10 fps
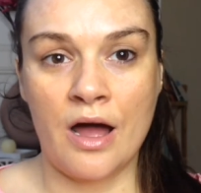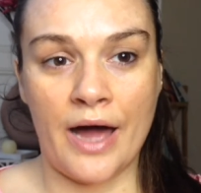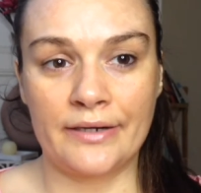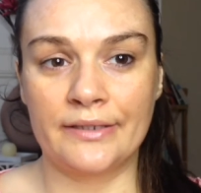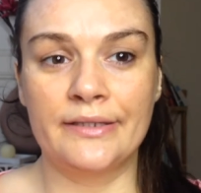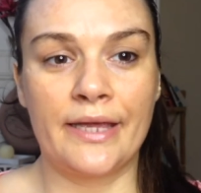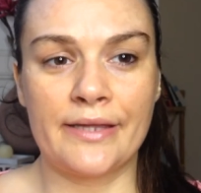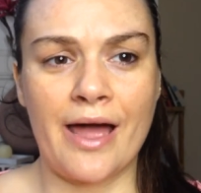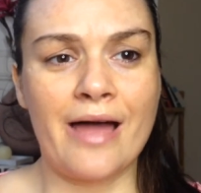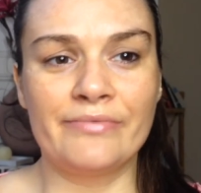Other than that,
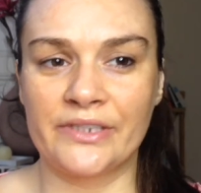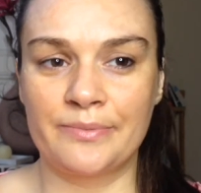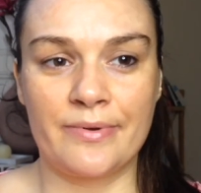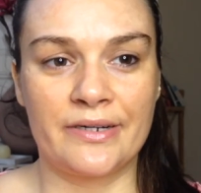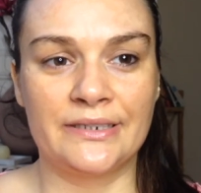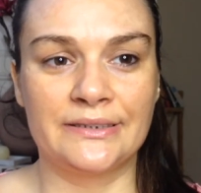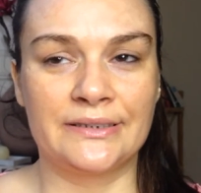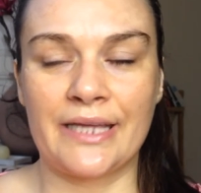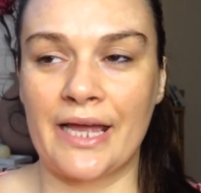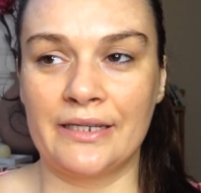I haven't experienced
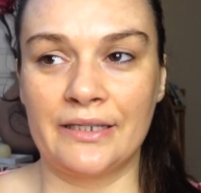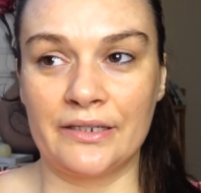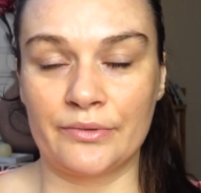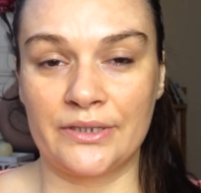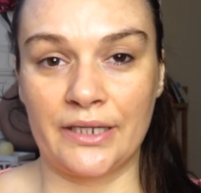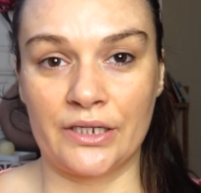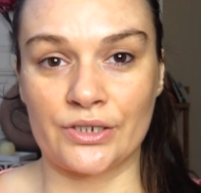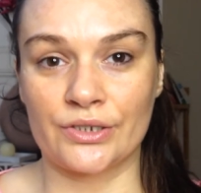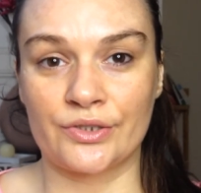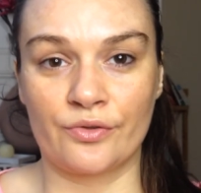any
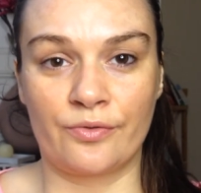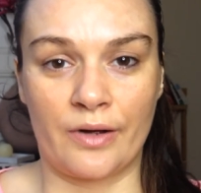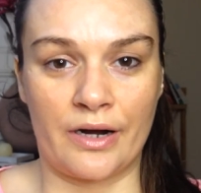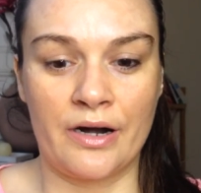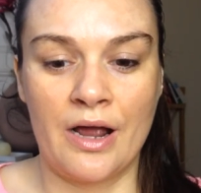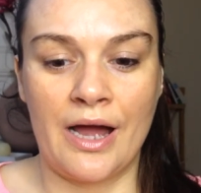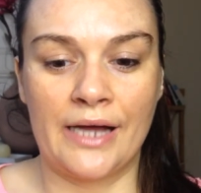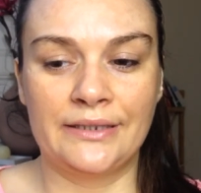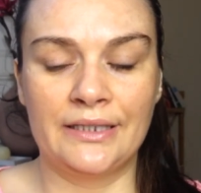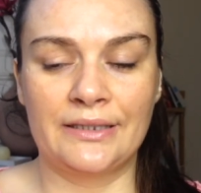irritation so far. I
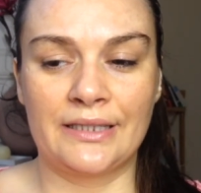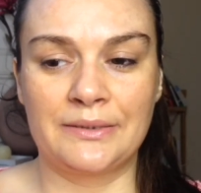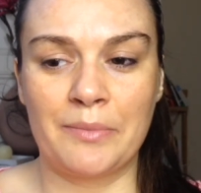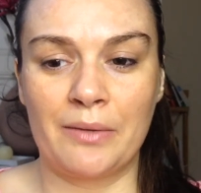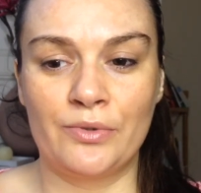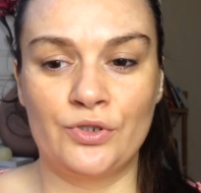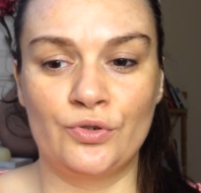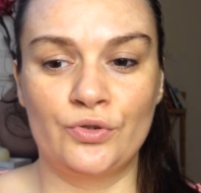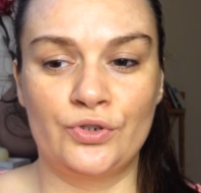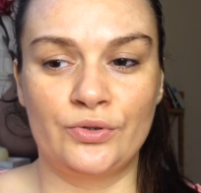think that's maybe
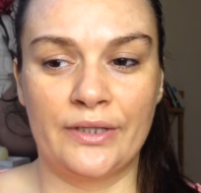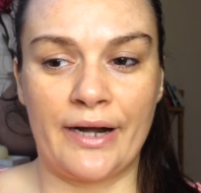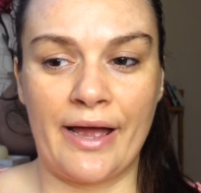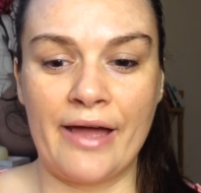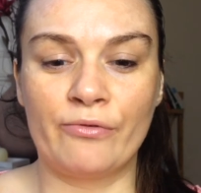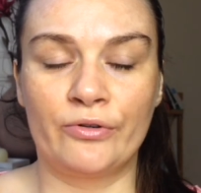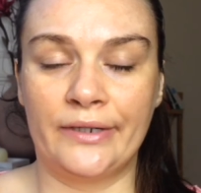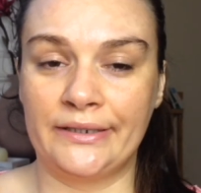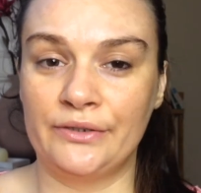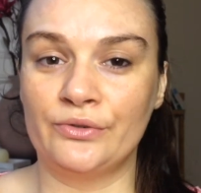due to that I have
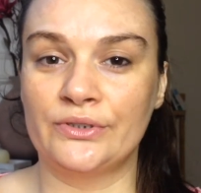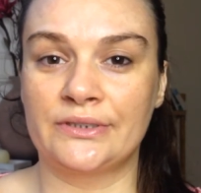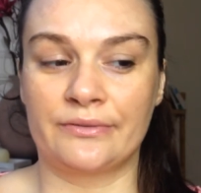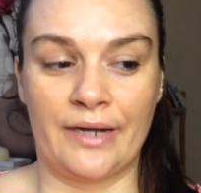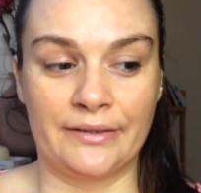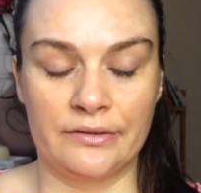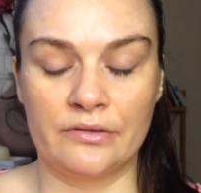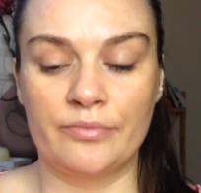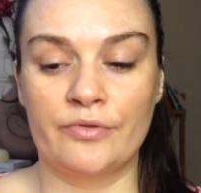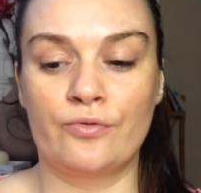already used
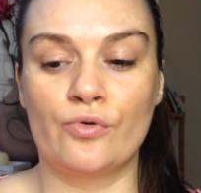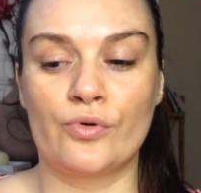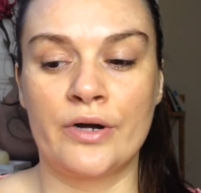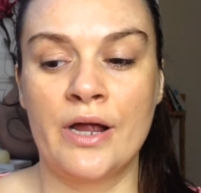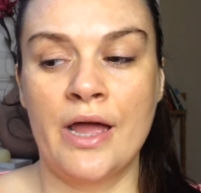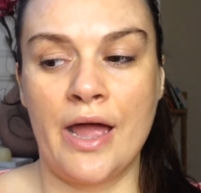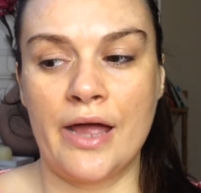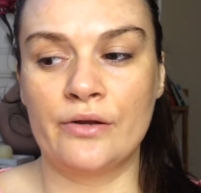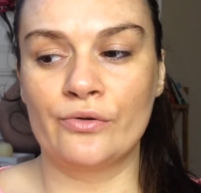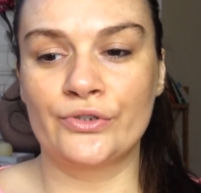retinol before,
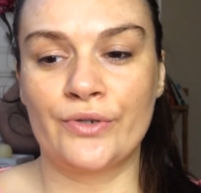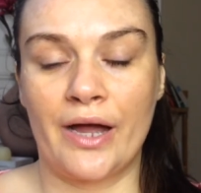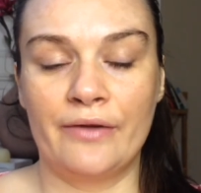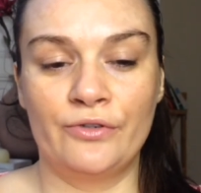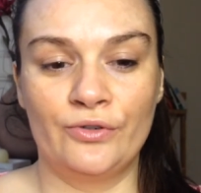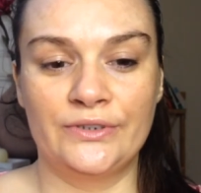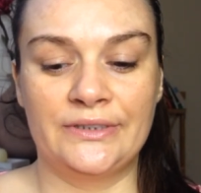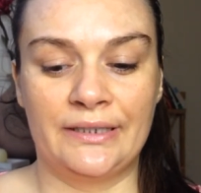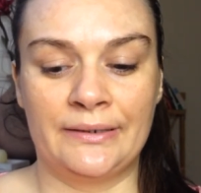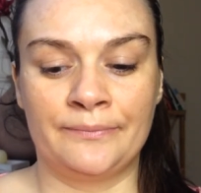and also I have used
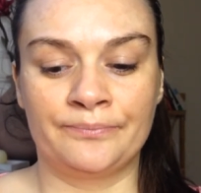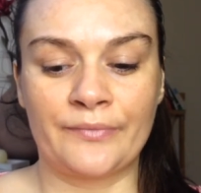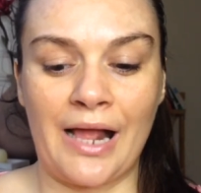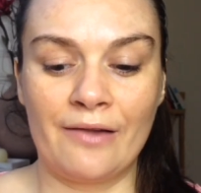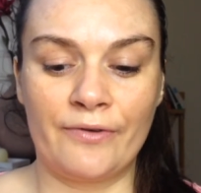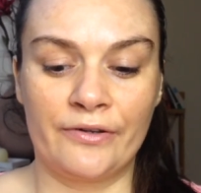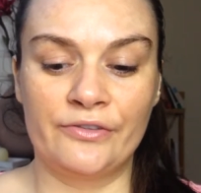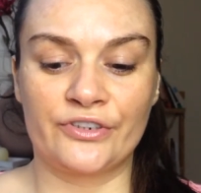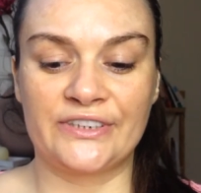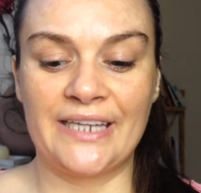alpha
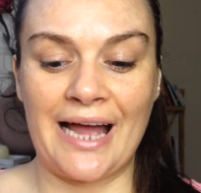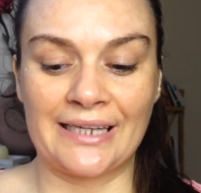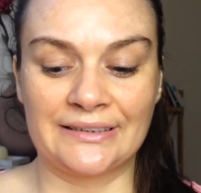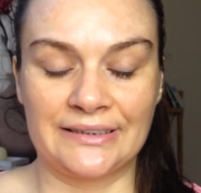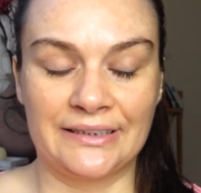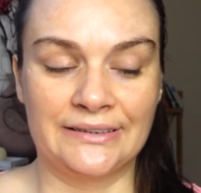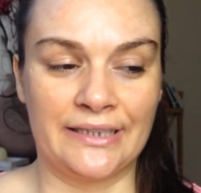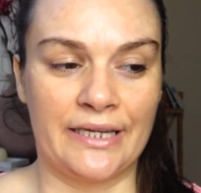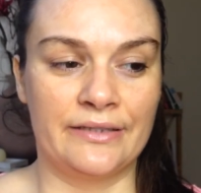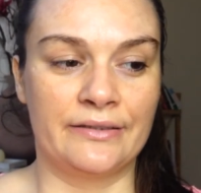hydroxy acids
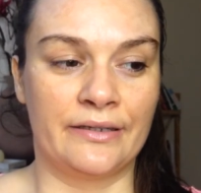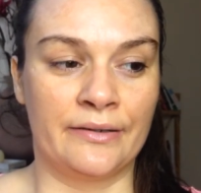and